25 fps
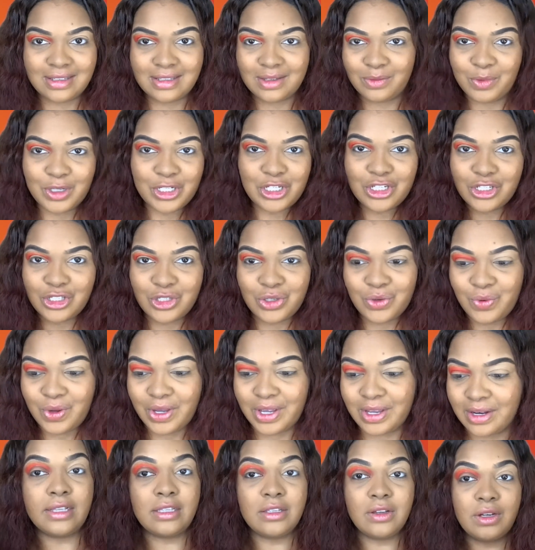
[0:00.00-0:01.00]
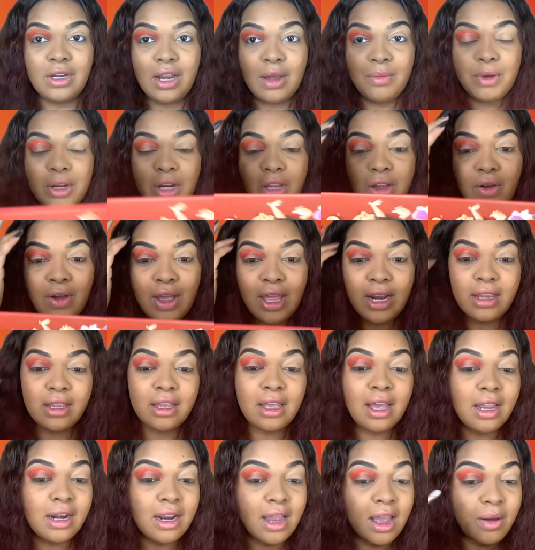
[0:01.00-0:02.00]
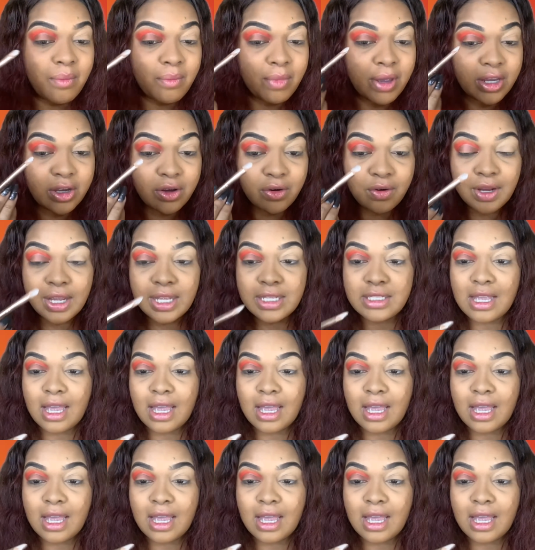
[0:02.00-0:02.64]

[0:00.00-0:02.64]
We just do it. So now I'm gonna go ahead and cut out my crease.